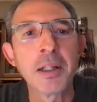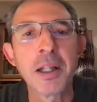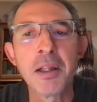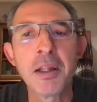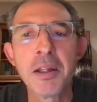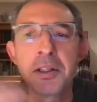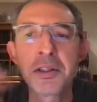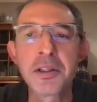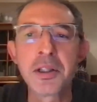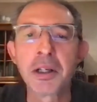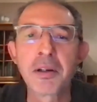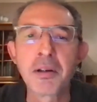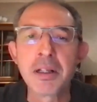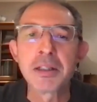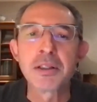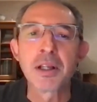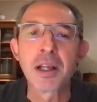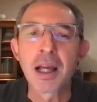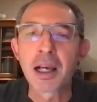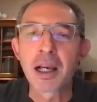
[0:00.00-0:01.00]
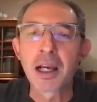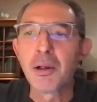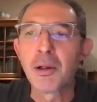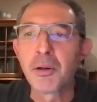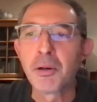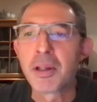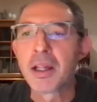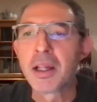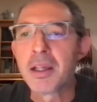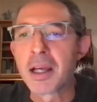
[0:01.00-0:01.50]
And this increases the
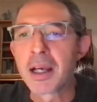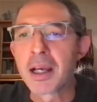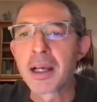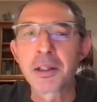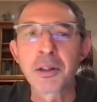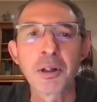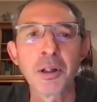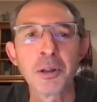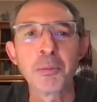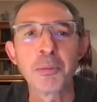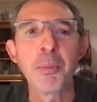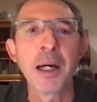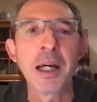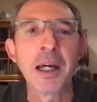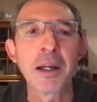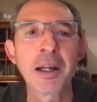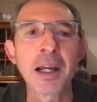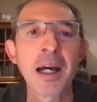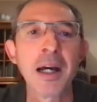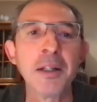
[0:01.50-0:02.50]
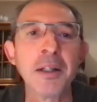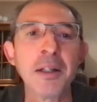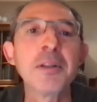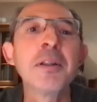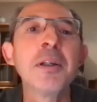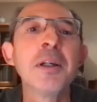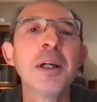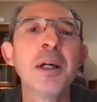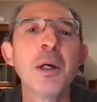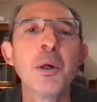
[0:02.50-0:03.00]
likelihood that they get caught by a cat,
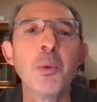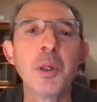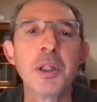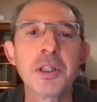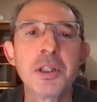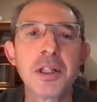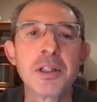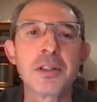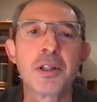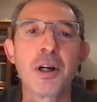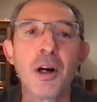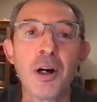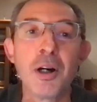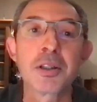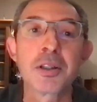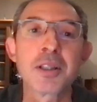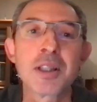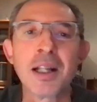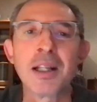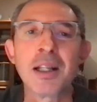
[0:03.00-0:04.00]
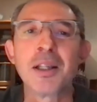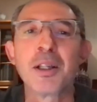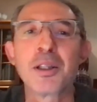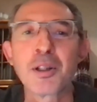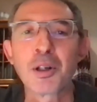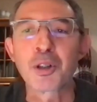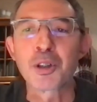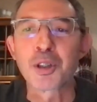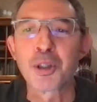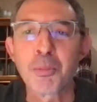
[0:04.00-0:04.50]
which is the host that the
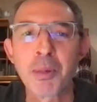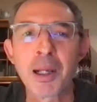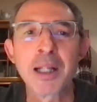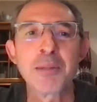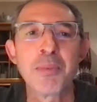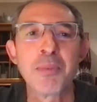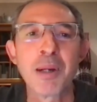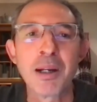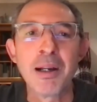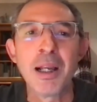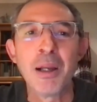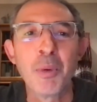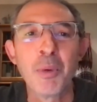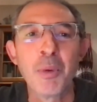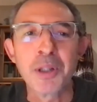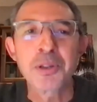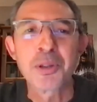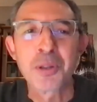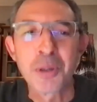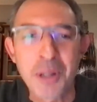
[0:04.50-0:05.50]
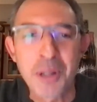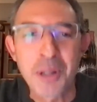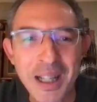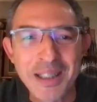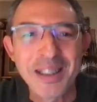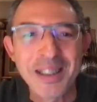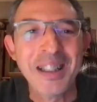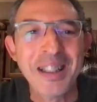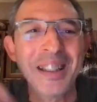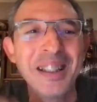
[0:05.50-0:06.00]
toxoplasma really wants to
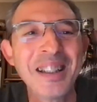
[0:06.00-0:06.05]
get in.